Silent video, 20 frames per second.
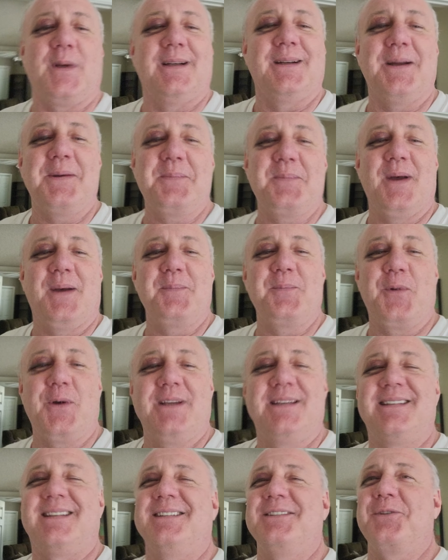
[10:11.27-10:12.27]
matter. I'm, I'm
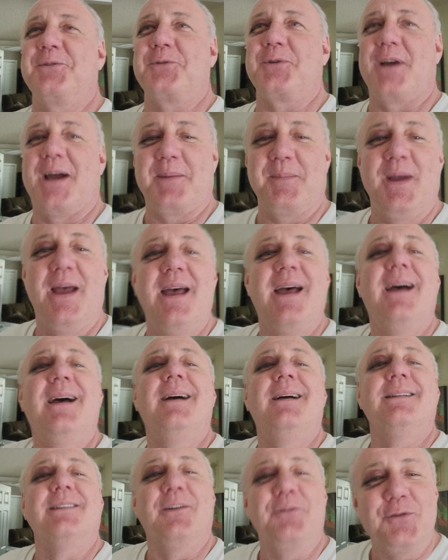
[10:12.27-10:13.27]
wasting your time.
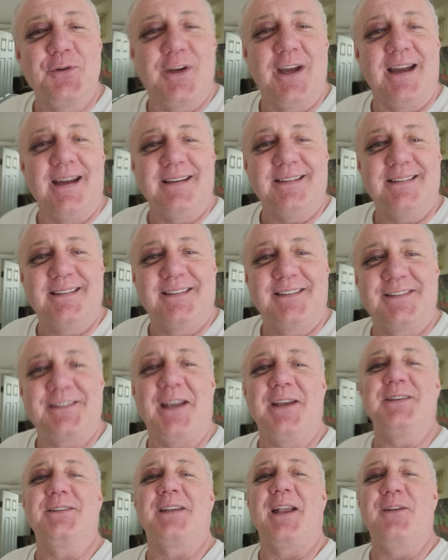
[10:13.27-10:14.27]
Love you guys.
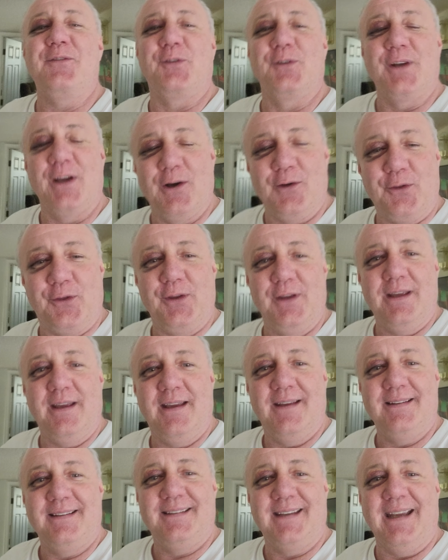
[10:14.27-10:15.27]
Stay safe and healthy.
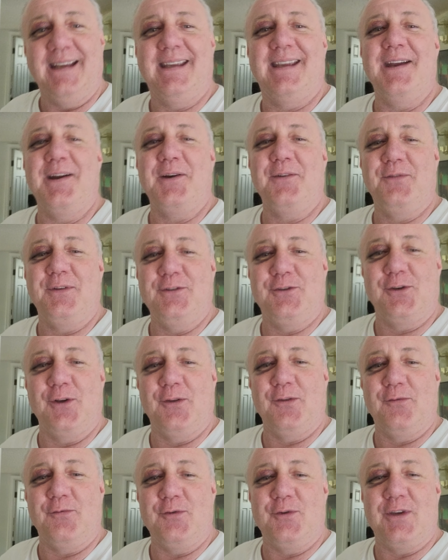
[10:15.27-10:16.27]
Take care of each
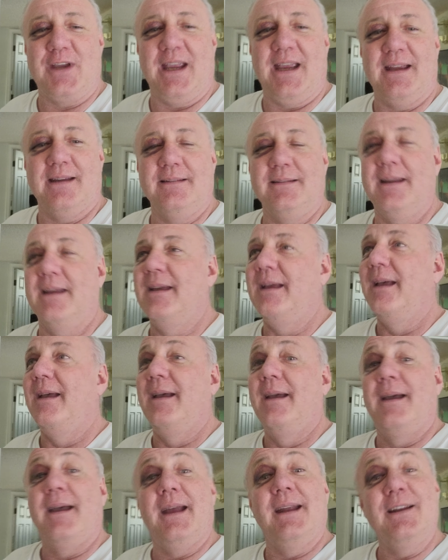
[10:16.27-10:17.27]
other if you can.
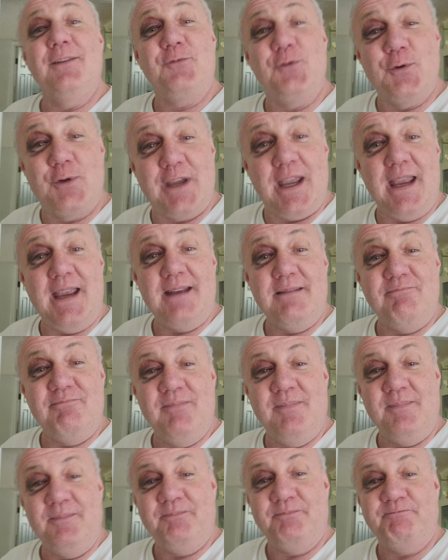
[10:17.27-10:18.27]
And if you can't,
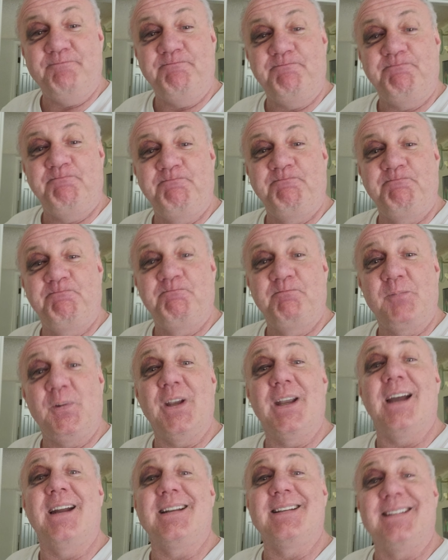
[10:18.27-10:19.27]

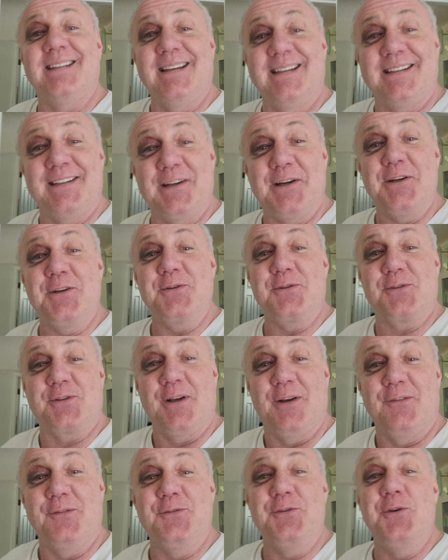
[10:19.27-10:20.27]
you got to take care of
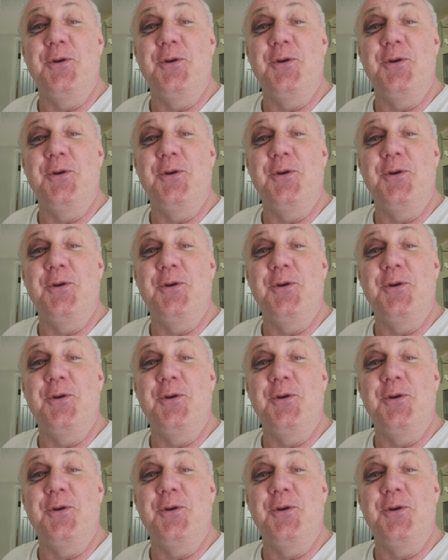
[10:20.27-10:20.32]
yourself.